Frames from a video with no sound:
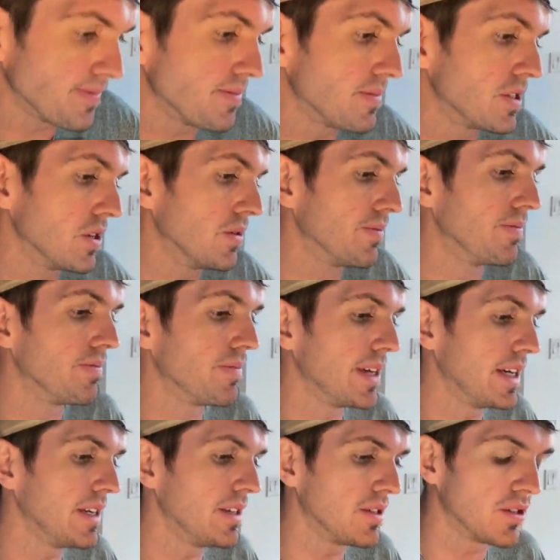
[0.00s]
So
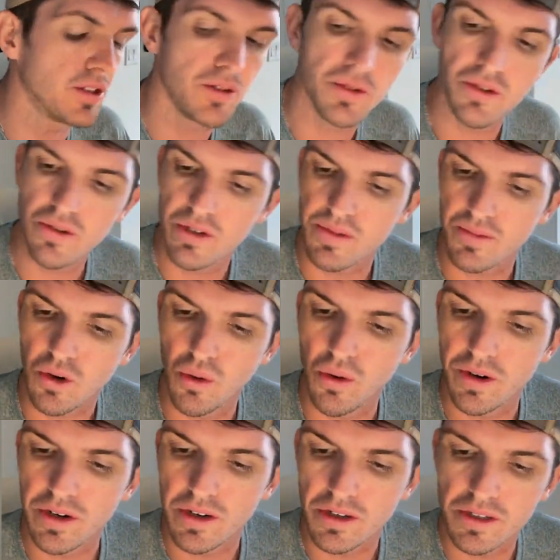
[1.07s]
that is due to some
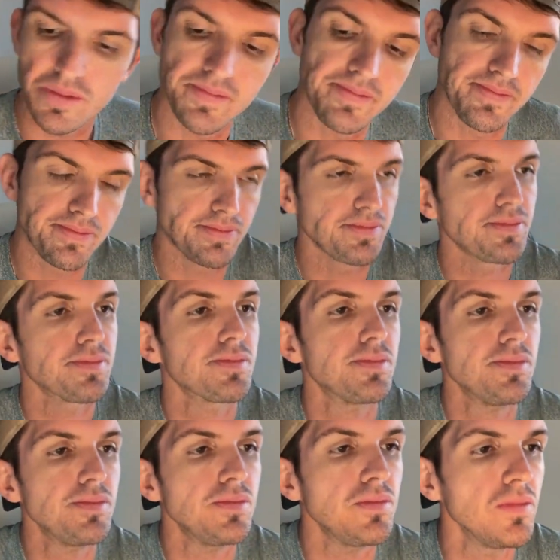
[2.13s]
corners.
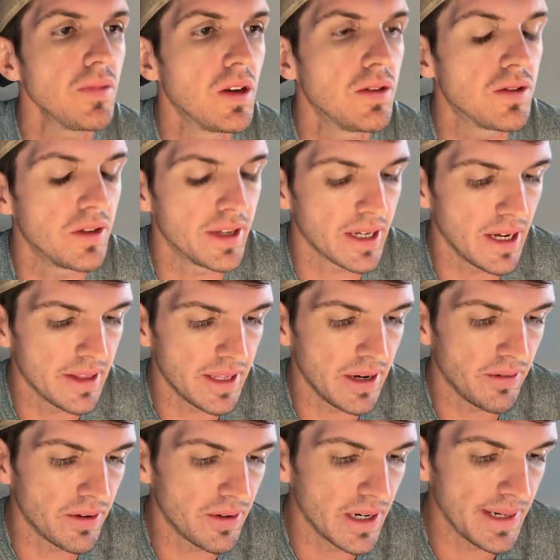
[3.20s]
So they got
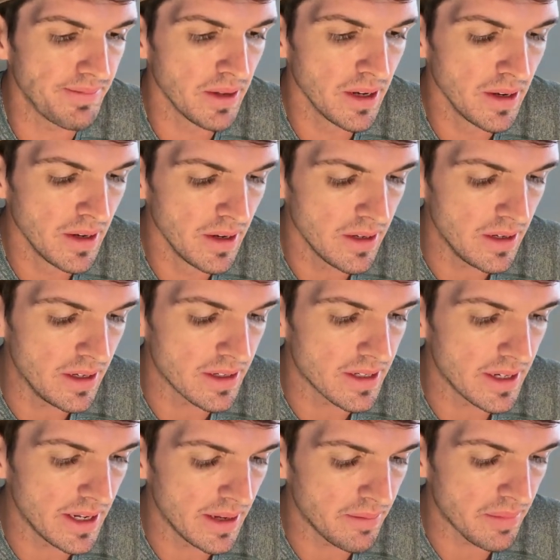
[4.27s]
that one right.
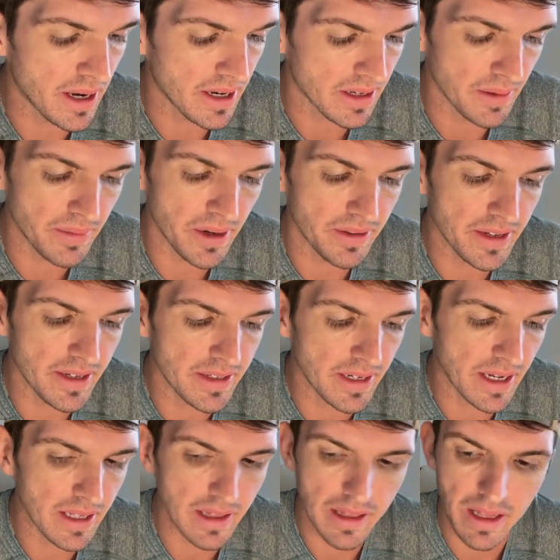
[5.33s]
Instant Impact. I bought these in
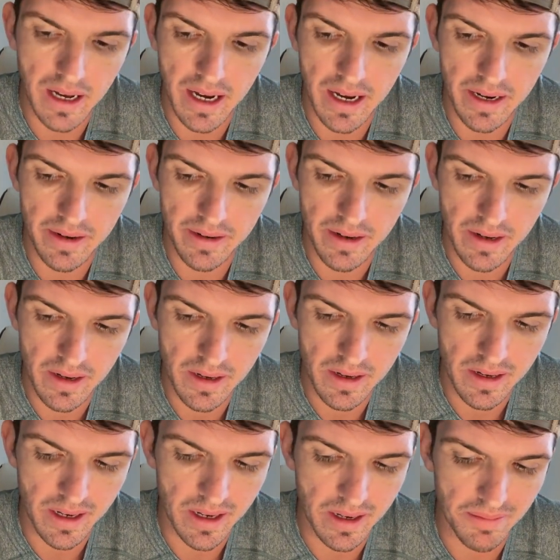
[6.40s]
a lot.
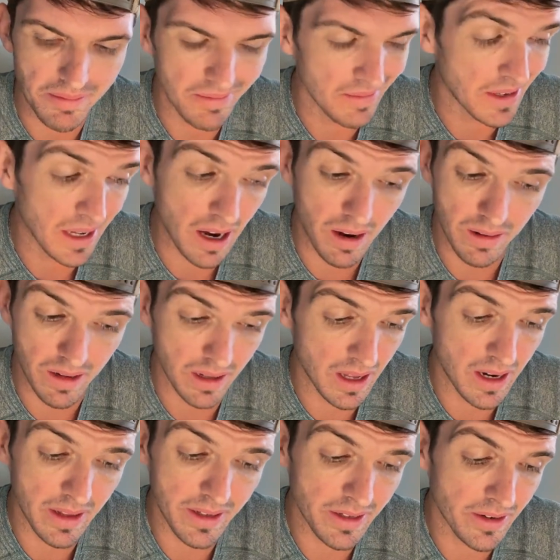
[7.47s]
A
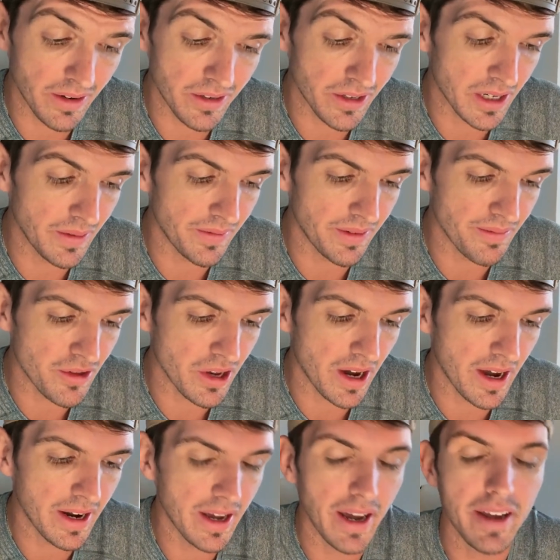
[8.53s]
lot of these cards are coming from
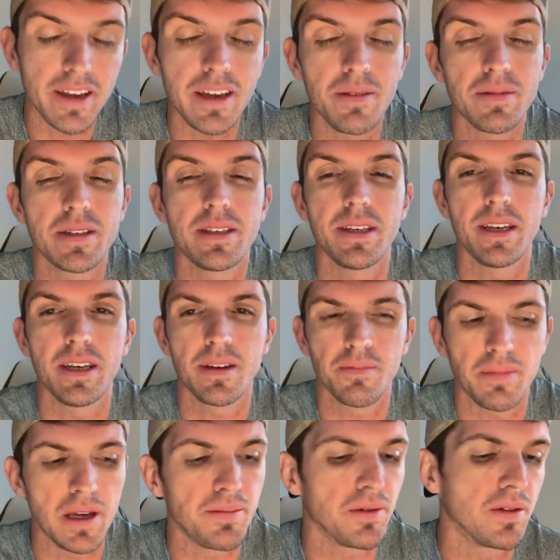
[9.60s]
China. I keep seeing
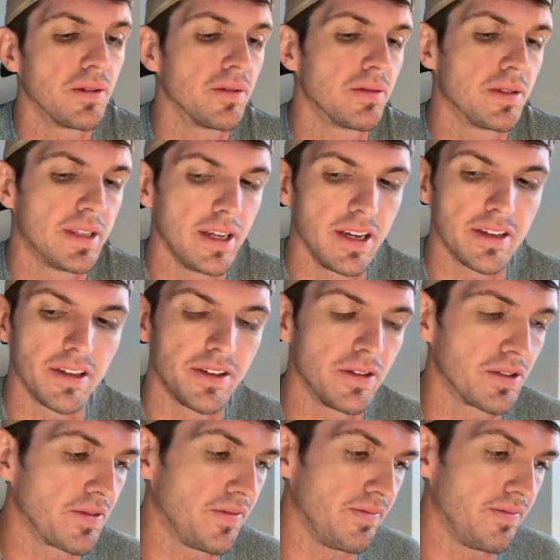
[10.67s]
people saying that there's